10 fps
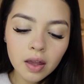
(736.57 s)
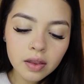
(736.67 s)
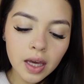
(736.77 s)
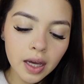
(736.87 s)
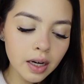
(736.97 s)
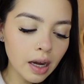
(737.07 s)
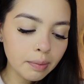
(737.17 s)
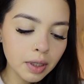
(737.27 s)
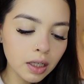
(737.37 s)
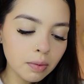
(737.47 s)
Then
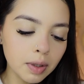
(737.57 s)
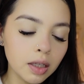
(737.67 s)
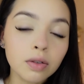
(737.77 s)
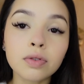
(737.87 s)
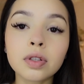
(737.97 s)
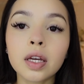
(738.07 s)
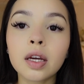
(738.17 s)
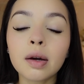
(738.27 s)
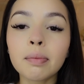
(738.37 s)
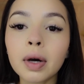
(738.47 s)
I'm going to be
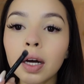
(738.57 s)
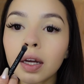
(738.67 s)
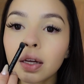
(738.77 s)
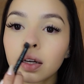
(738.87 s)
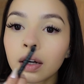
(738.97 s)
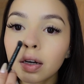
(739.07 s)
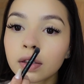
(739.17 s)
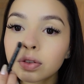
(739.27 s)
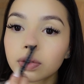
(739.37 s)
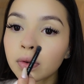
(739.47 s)
using my
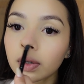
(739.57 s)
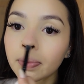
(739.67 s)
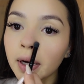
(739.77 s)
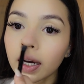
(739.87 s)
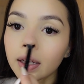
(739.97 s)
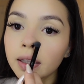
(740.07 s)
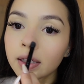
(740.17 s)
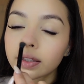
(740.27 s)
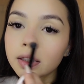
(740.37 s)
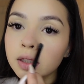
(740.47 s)
contour
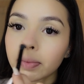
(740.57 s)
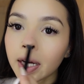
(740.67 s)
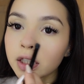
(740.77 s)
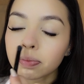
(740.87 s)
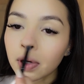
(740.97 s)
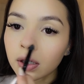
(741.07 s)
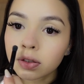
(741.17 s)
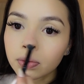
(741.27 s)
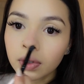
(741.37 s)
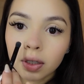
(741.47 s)
palette, the
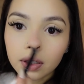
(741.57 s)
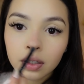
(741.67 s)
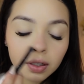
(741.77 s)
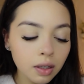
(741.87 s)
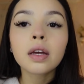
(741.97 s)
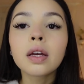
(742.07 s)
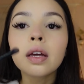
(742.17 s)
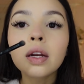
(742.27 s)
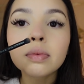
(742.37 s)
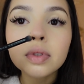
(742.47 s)
Smashbox one,
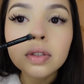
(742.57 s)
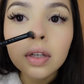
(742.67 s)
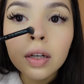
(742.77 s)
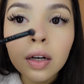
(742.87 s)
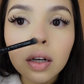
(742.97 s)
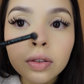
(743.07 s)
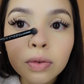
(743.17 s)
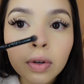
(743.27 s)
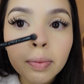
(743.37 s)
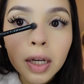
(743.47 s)
and I'm just going to
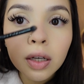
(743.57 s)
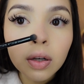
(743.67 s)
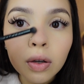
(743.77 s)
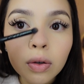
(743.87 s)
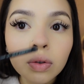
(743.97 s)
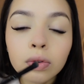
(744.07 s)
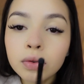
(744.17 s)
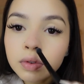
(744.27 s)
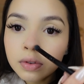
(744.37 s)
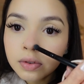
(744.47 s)
contour my
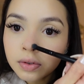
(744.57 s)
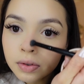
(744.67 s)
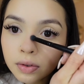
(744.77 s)
nose.